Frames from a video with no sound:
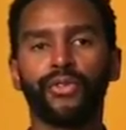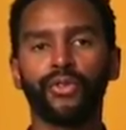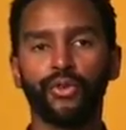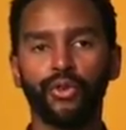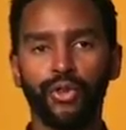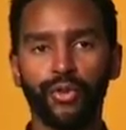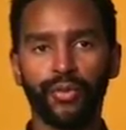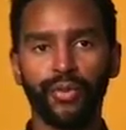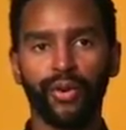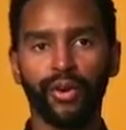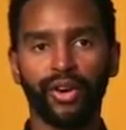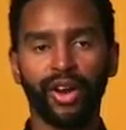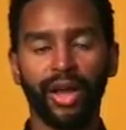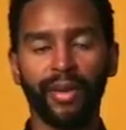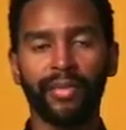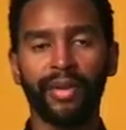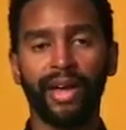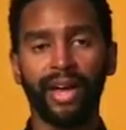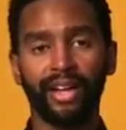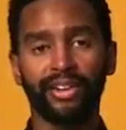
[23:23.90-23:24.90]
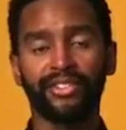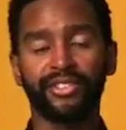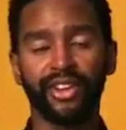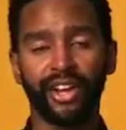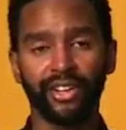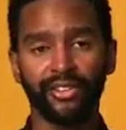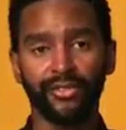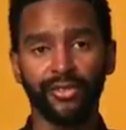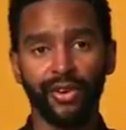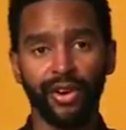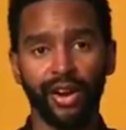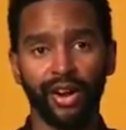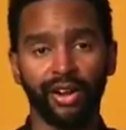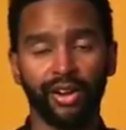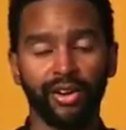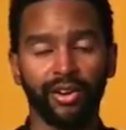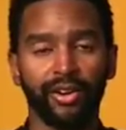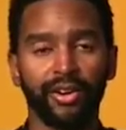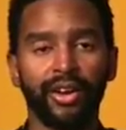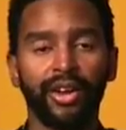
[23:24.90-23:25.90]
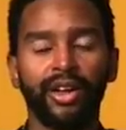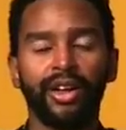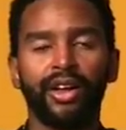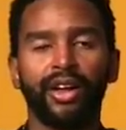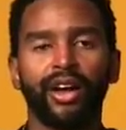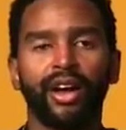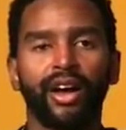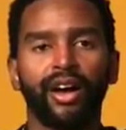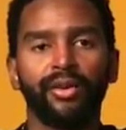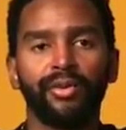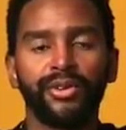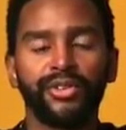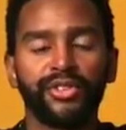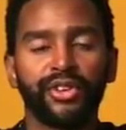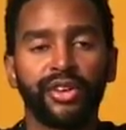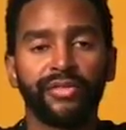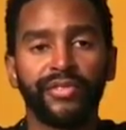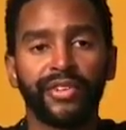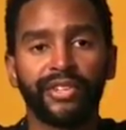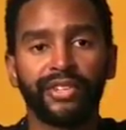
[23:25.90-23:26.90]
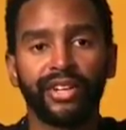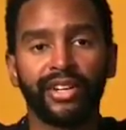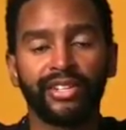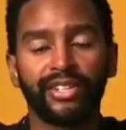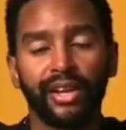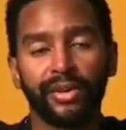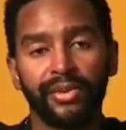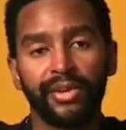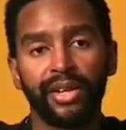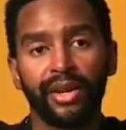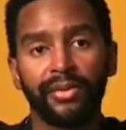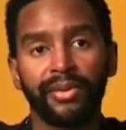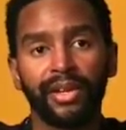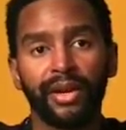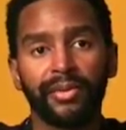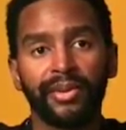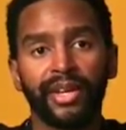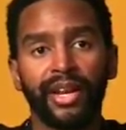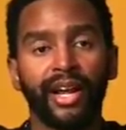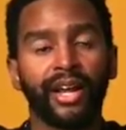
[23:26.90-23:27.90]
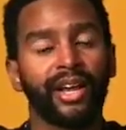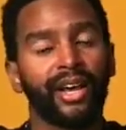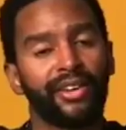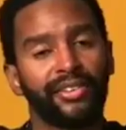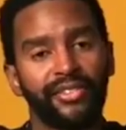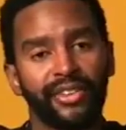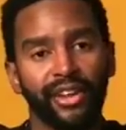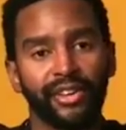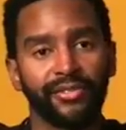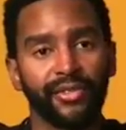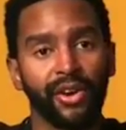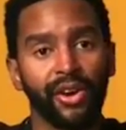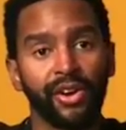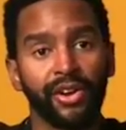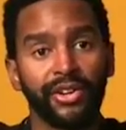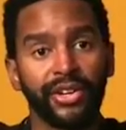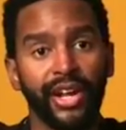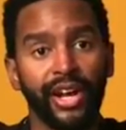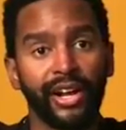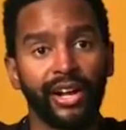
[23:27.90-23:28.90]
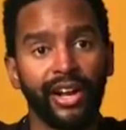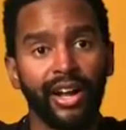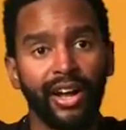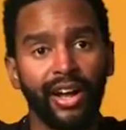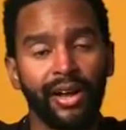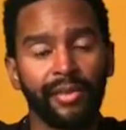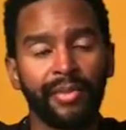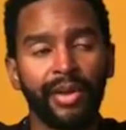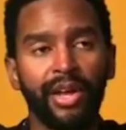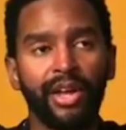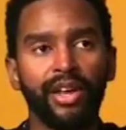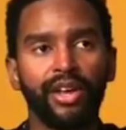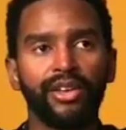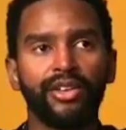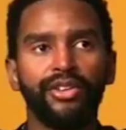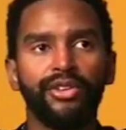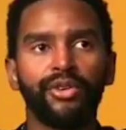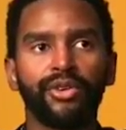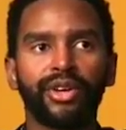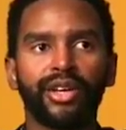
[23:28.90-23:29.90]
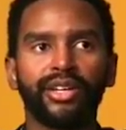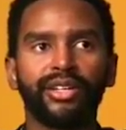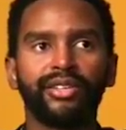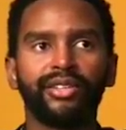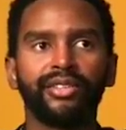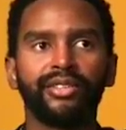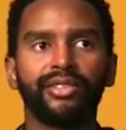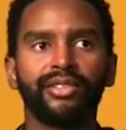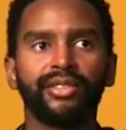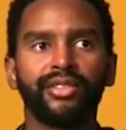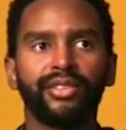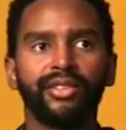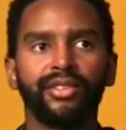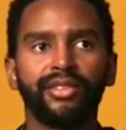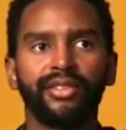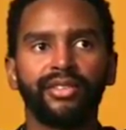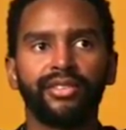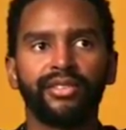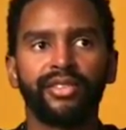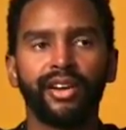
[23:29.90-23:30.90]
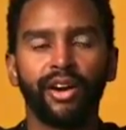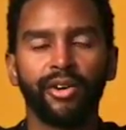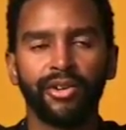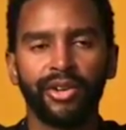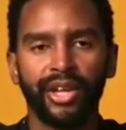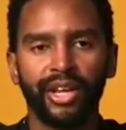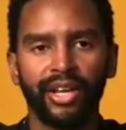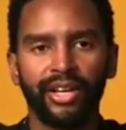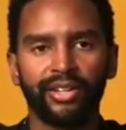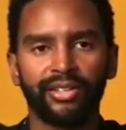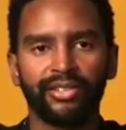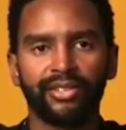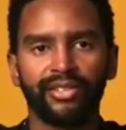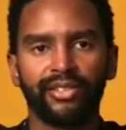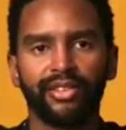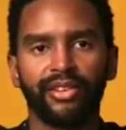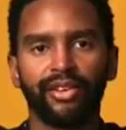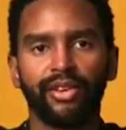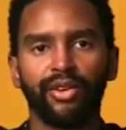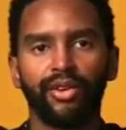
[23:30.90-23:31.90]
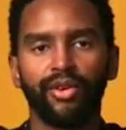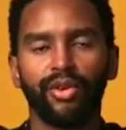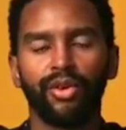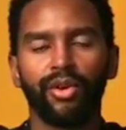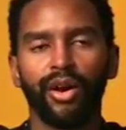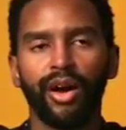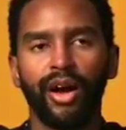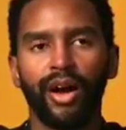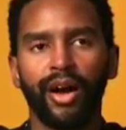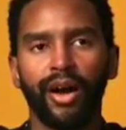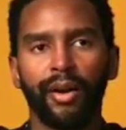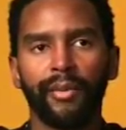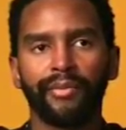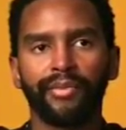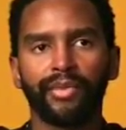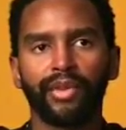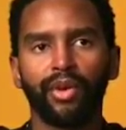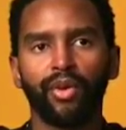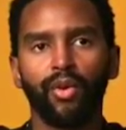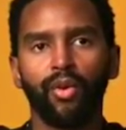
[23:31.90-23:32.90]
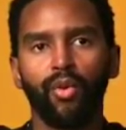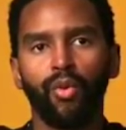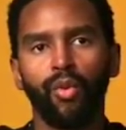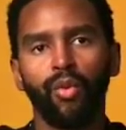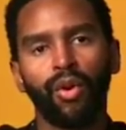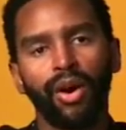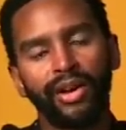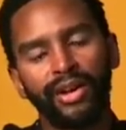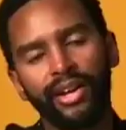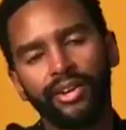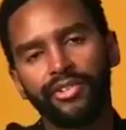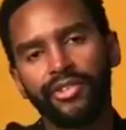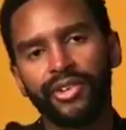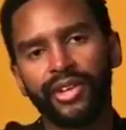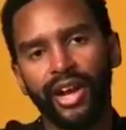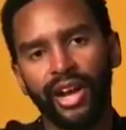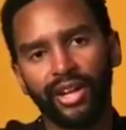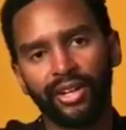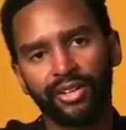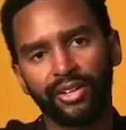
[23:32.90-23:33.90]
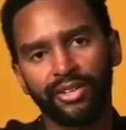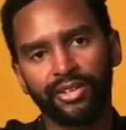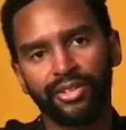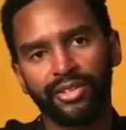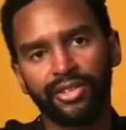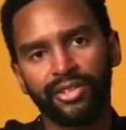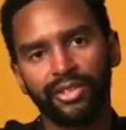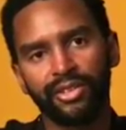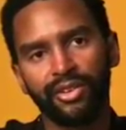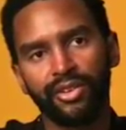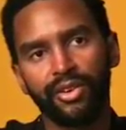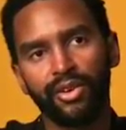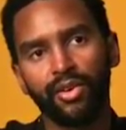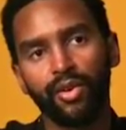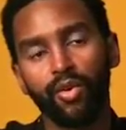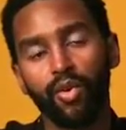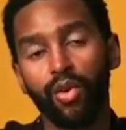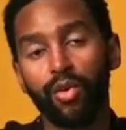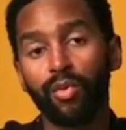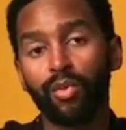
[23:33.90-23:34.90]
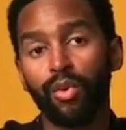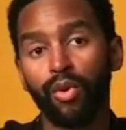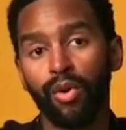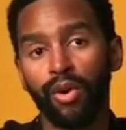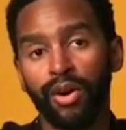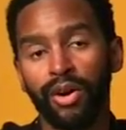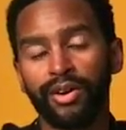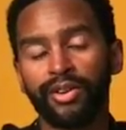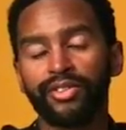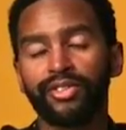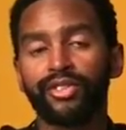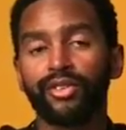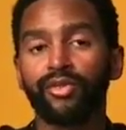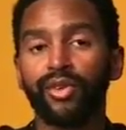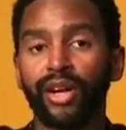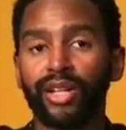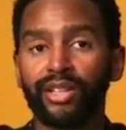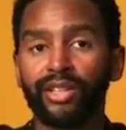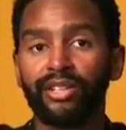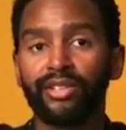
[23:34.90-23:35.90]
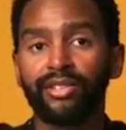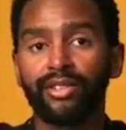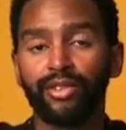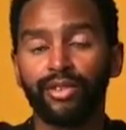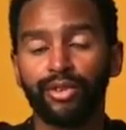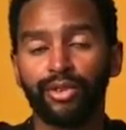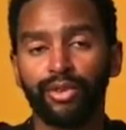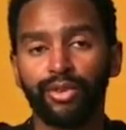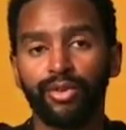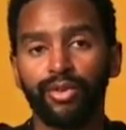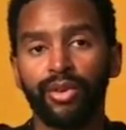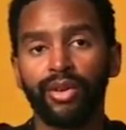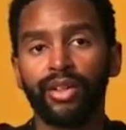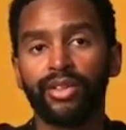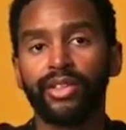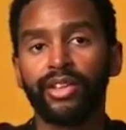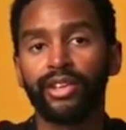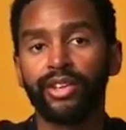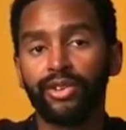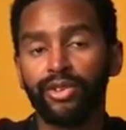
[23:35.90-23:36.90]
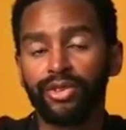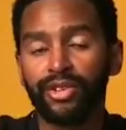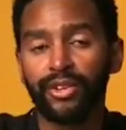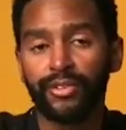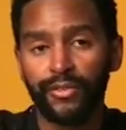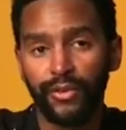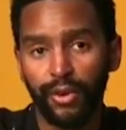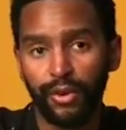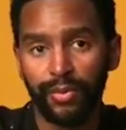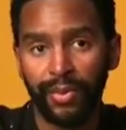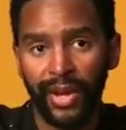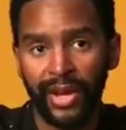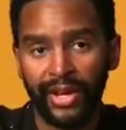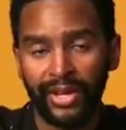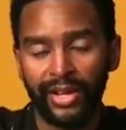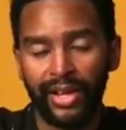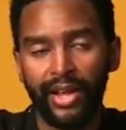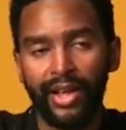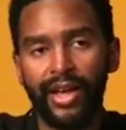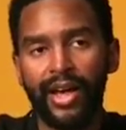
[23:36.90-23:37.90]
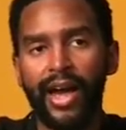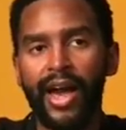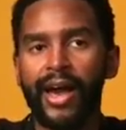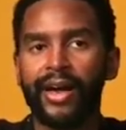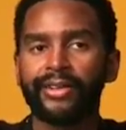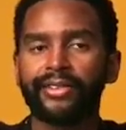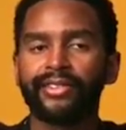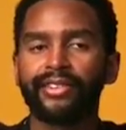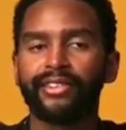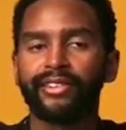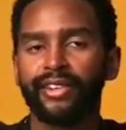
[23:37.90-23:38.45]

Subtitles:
through the program Headshots for Hunger, which you can visit at www.headshotsforhunger.com, you can donate $100 or more directly to the Houston Food Bank at